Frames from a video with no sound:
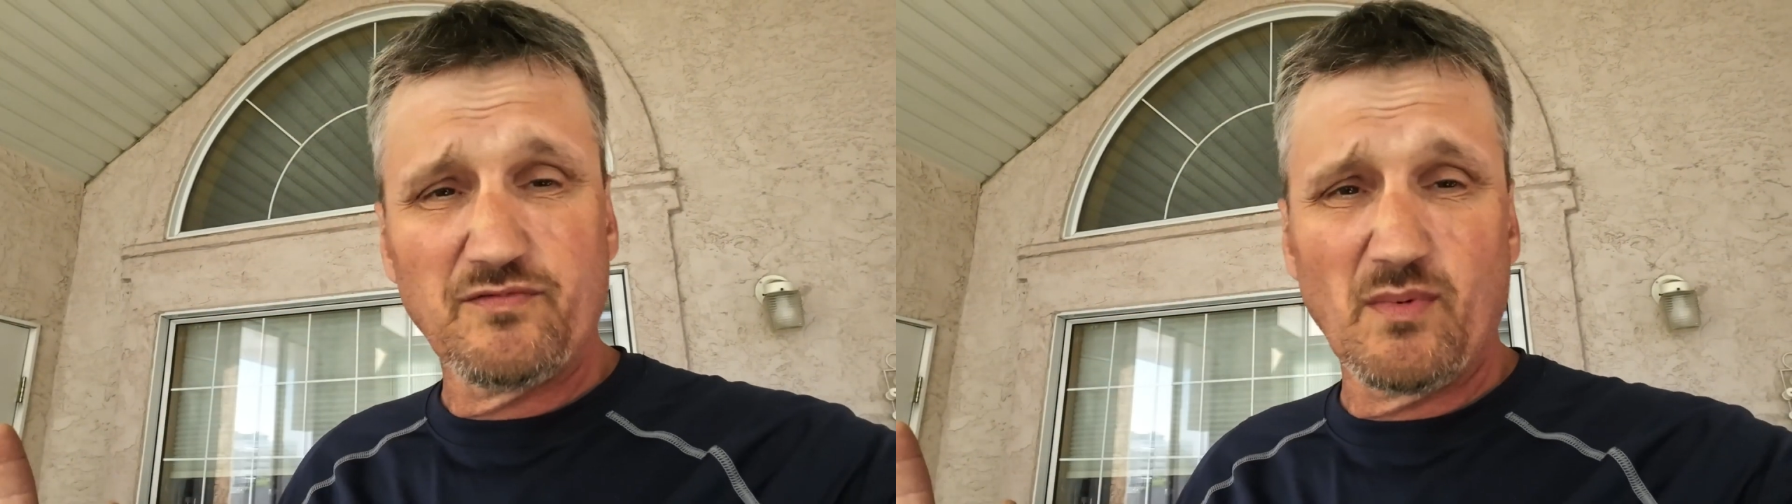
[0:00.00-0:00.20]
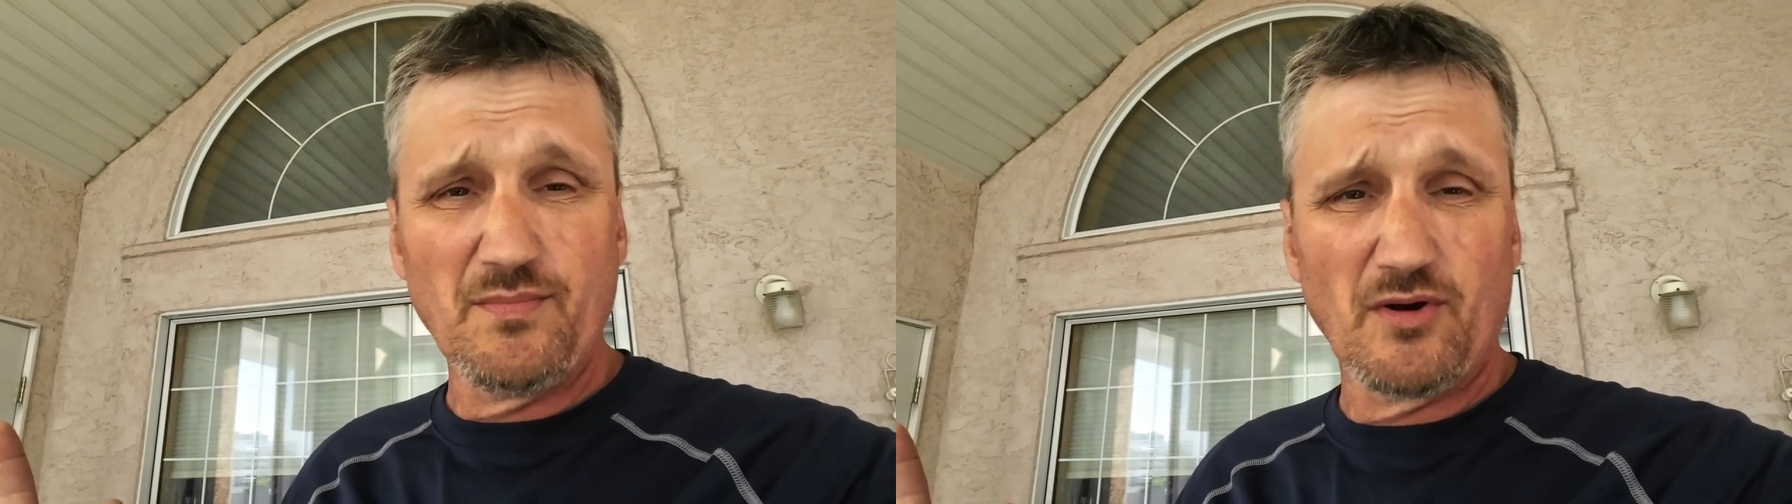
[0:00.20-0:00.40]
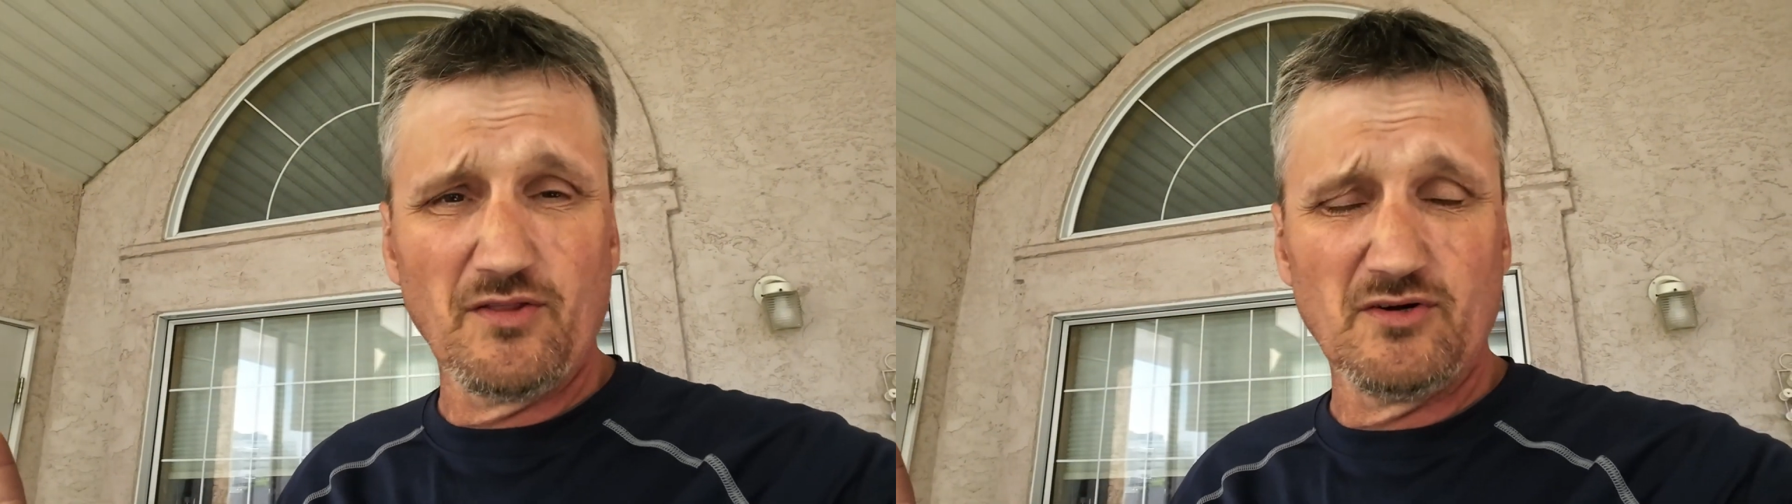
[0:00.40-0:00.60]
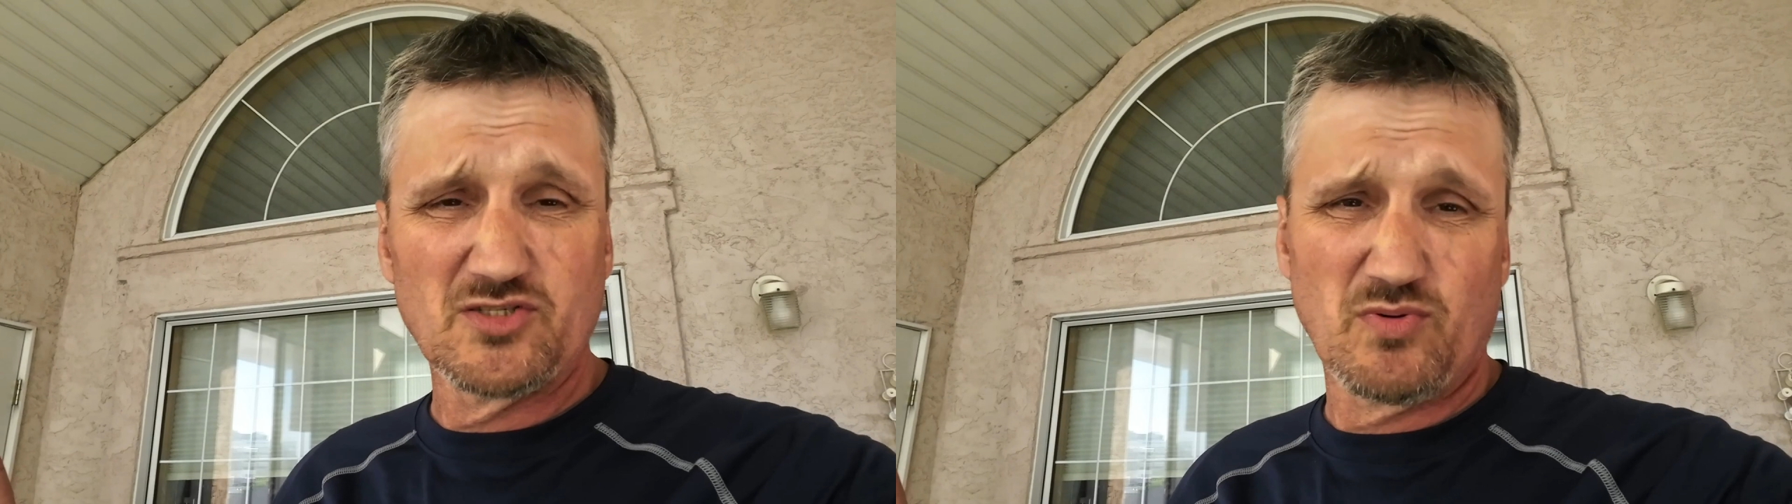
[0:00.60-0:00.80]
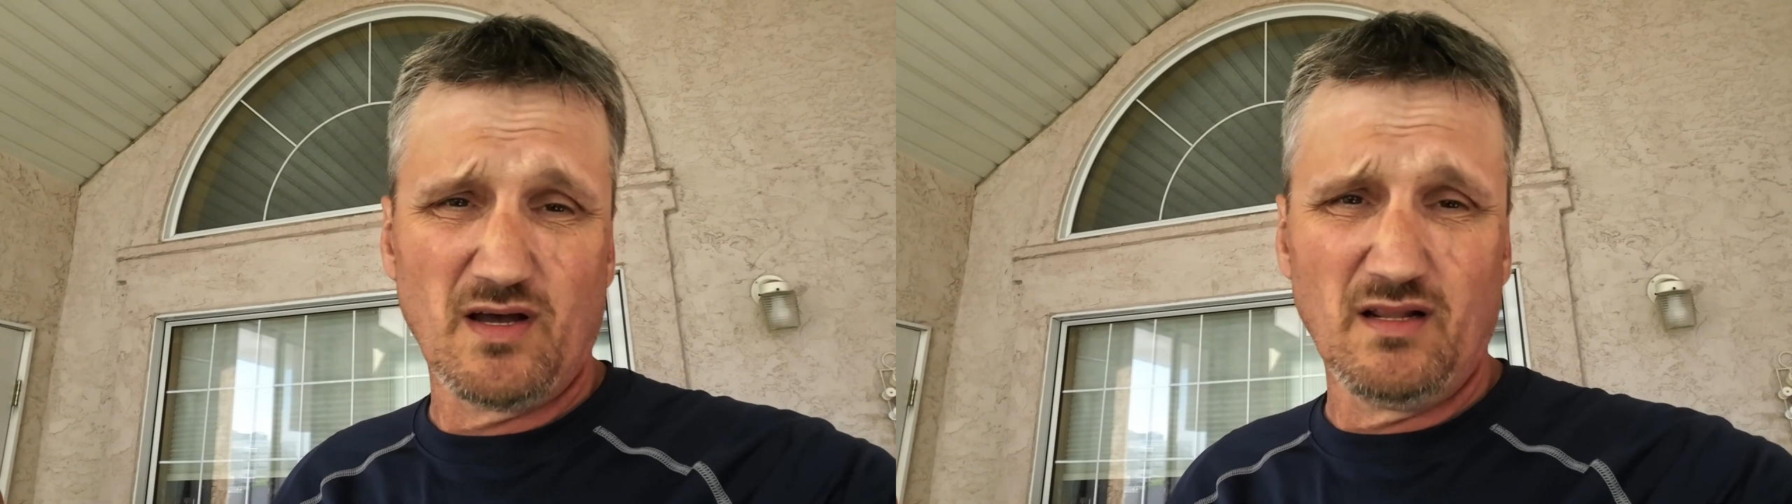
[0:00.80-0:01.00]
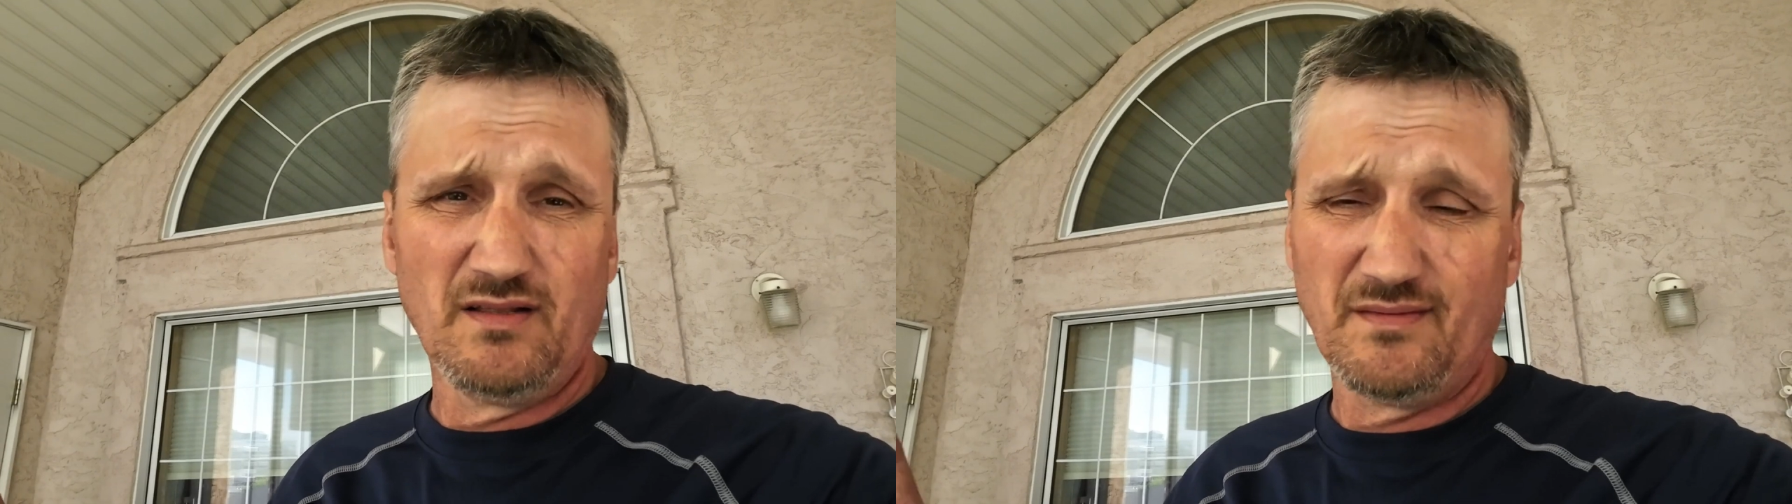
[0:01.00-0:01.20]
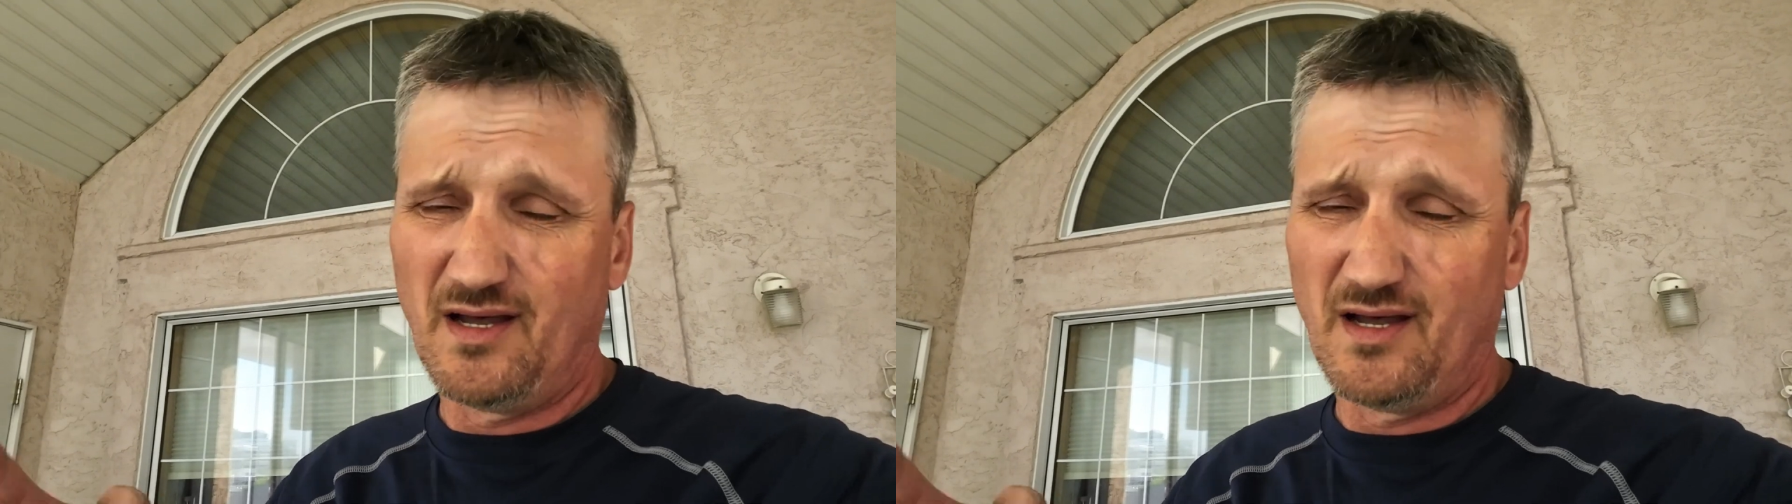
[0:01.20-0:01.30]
for my brother as well.